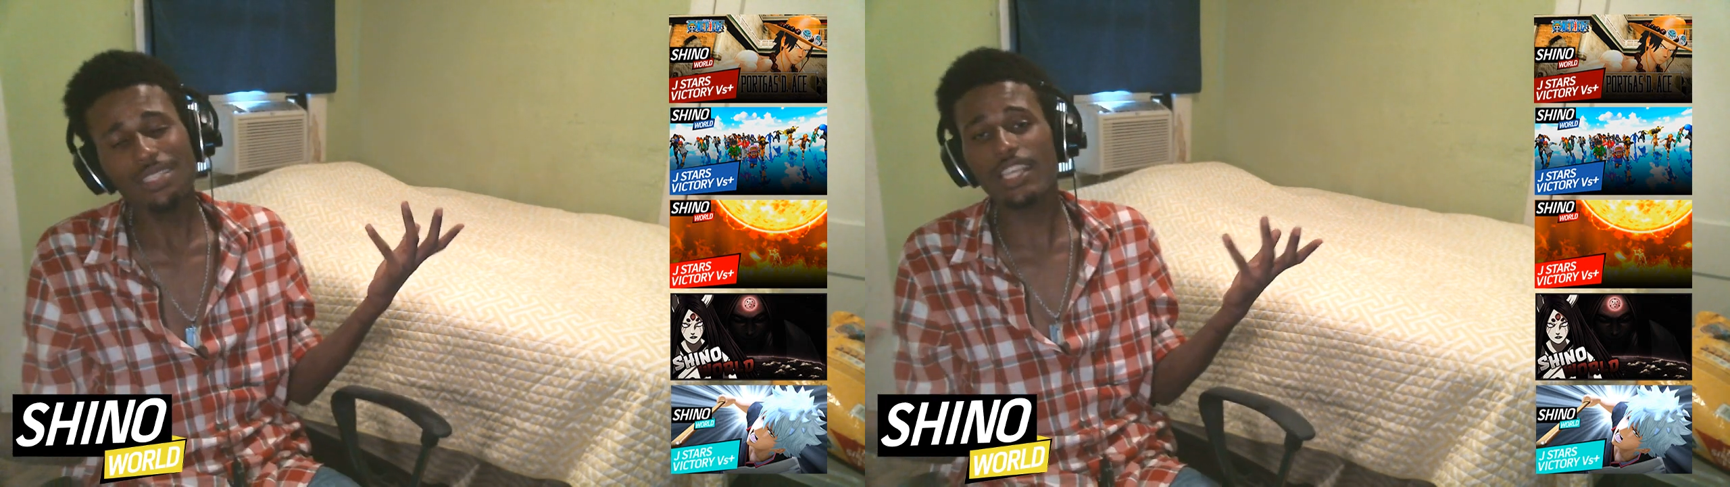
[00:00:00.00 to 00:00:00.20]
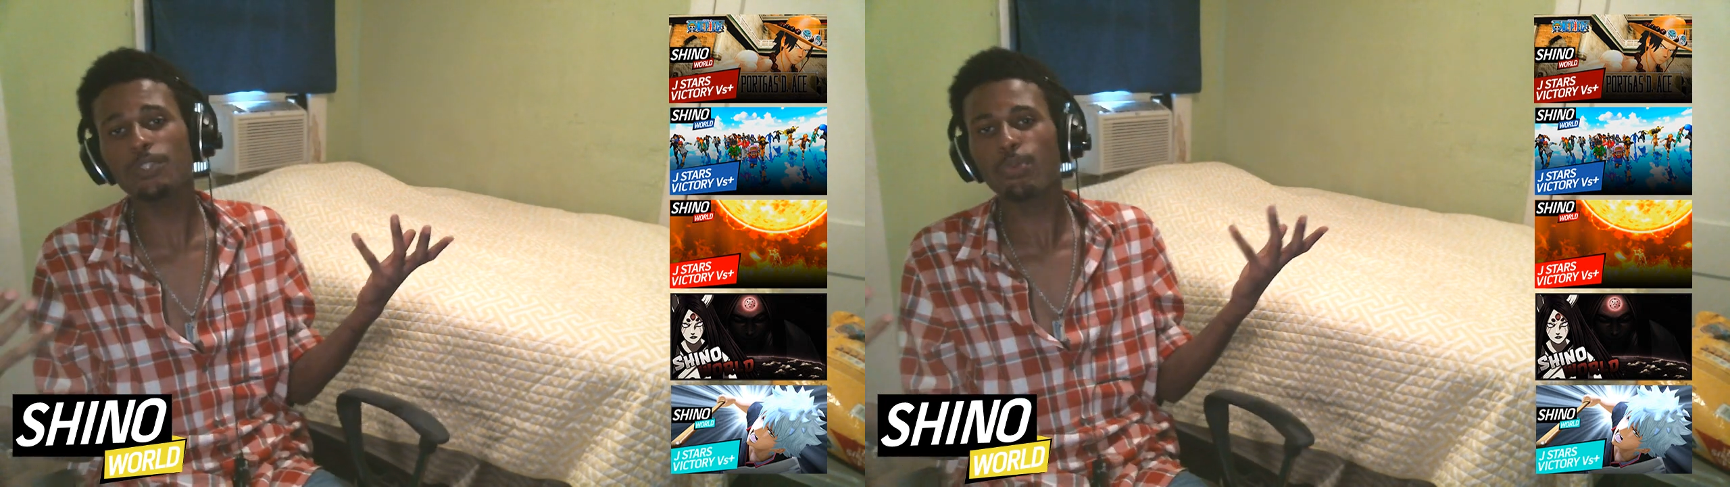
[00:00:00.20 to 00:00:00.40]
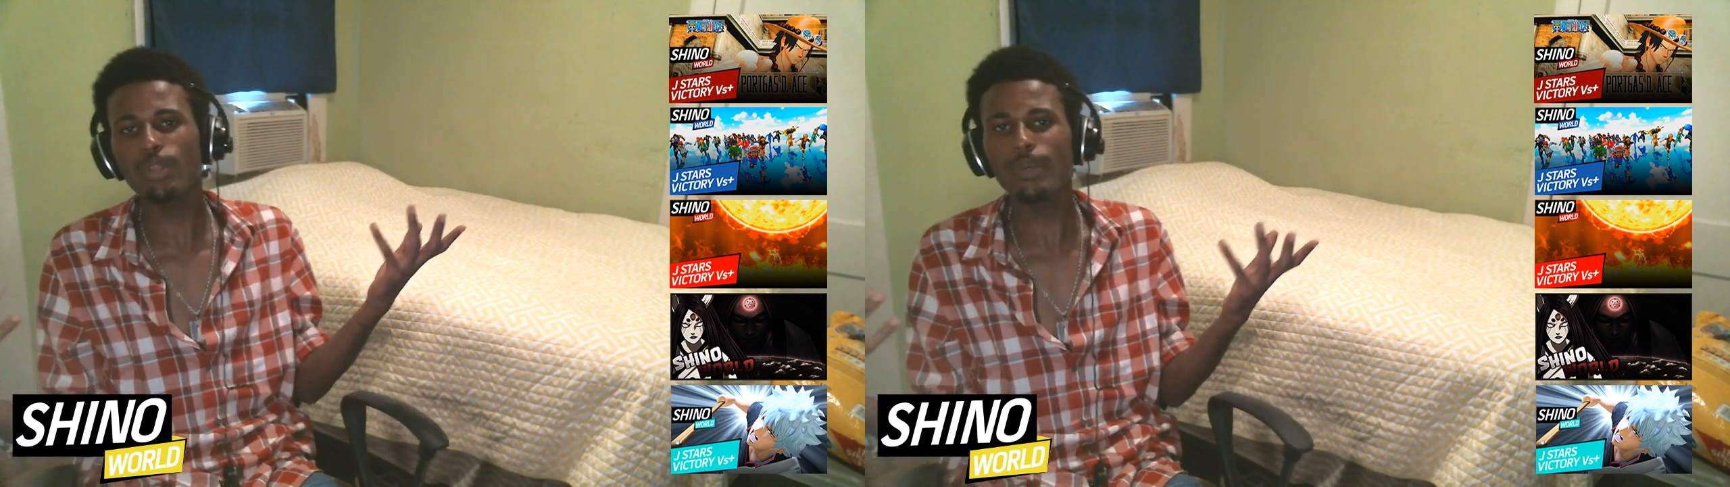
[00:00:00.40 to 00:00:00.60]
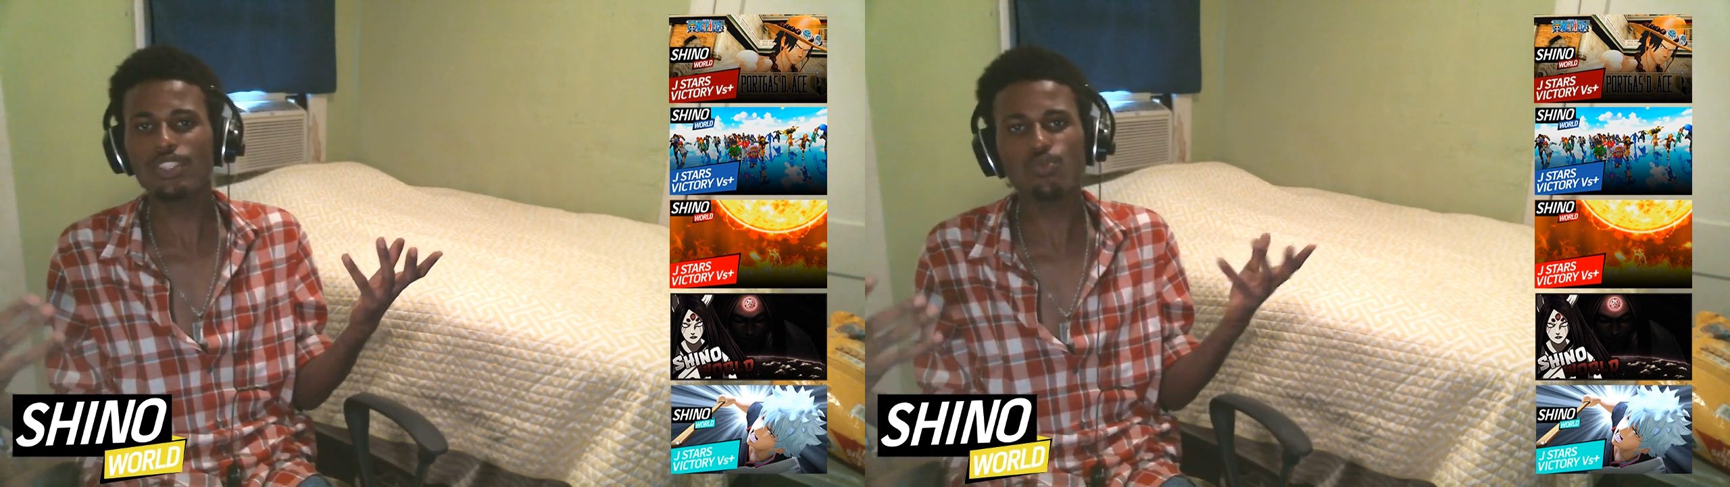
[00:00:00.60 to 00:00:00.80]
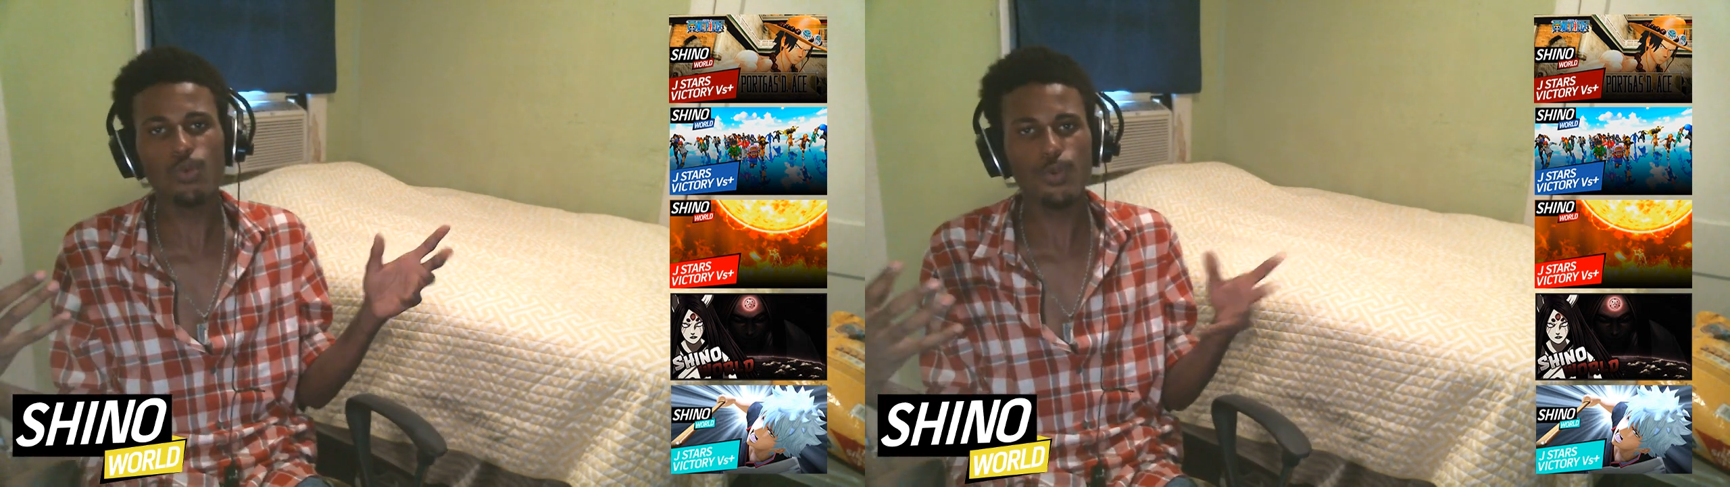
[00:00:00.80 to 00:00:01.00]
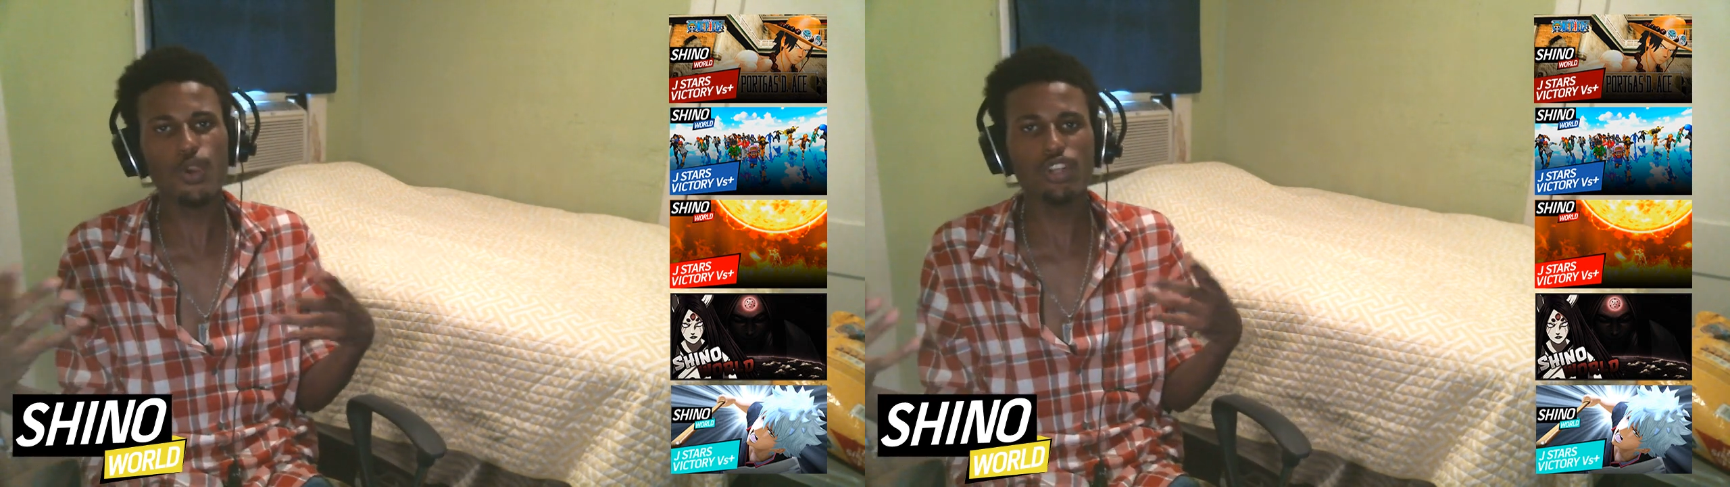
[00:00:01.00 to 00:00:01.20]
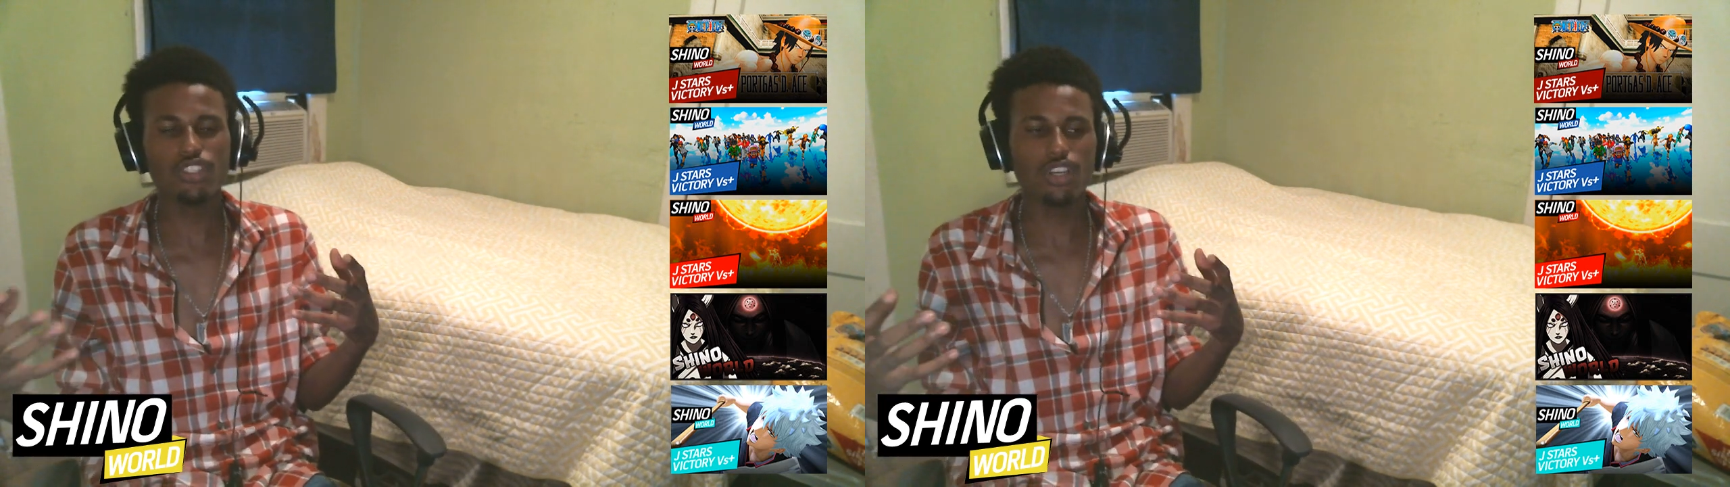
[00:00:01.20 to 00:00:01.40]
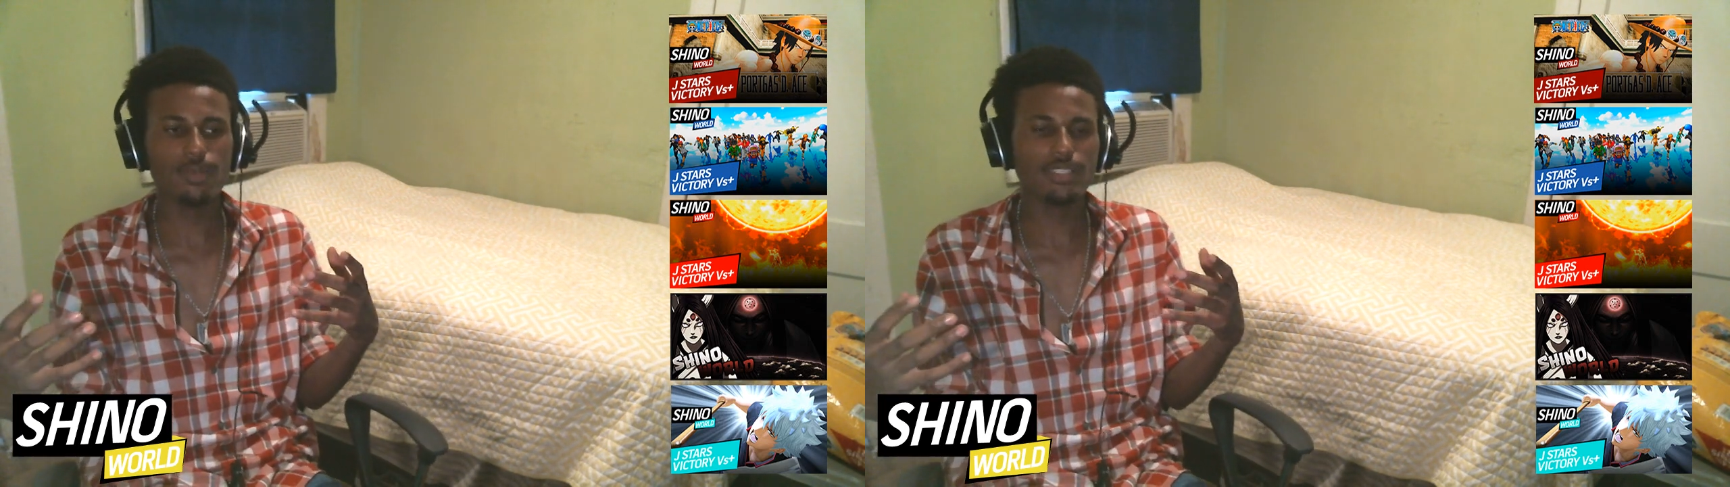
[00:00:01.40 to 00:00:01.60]
that's pretty much what we're gonna
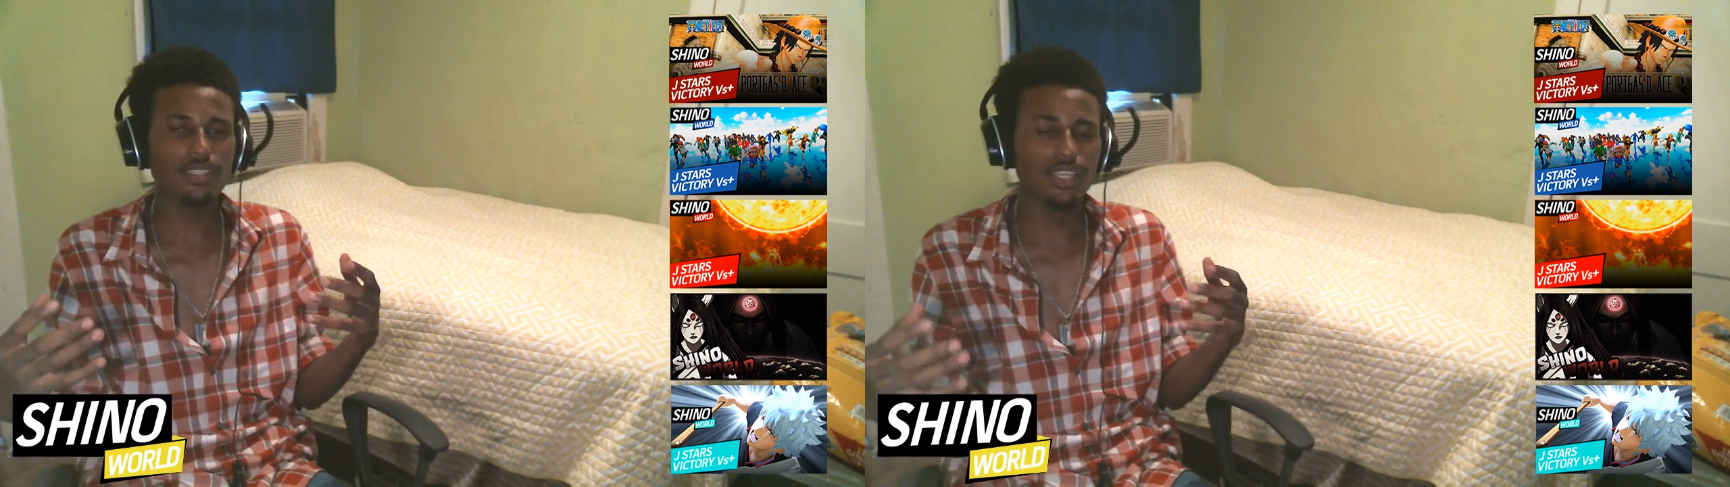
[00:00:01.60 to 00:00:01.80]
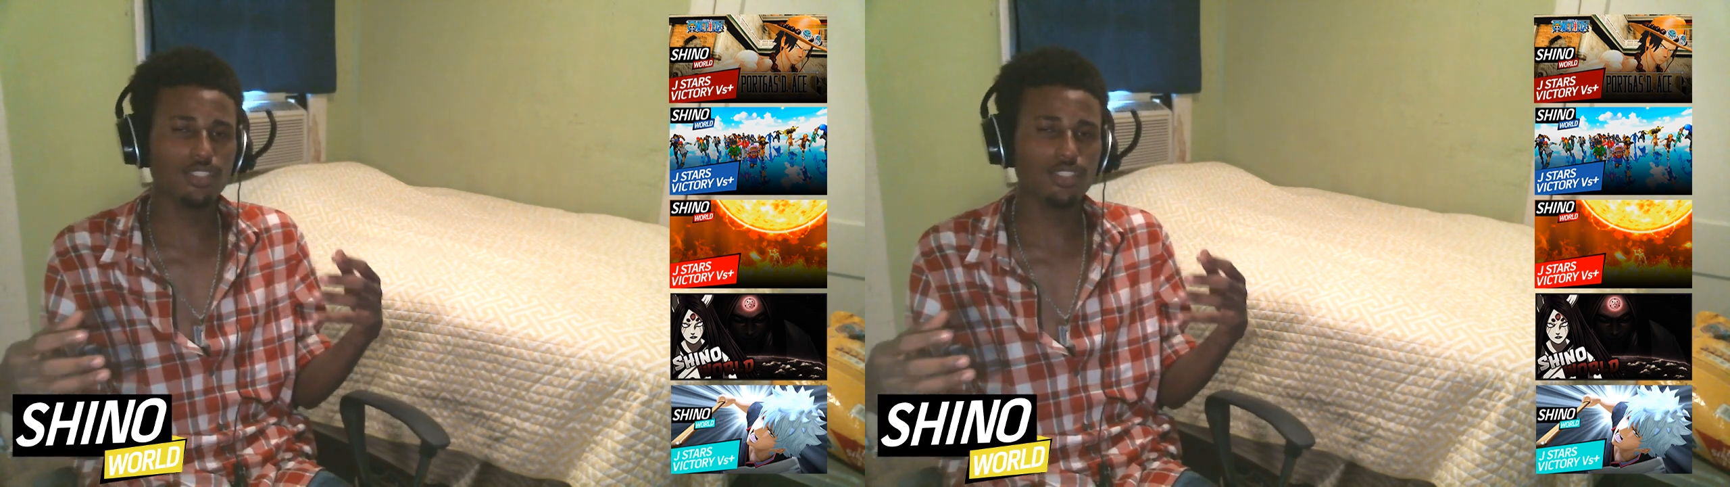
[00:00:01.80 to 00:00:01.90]
talk about today.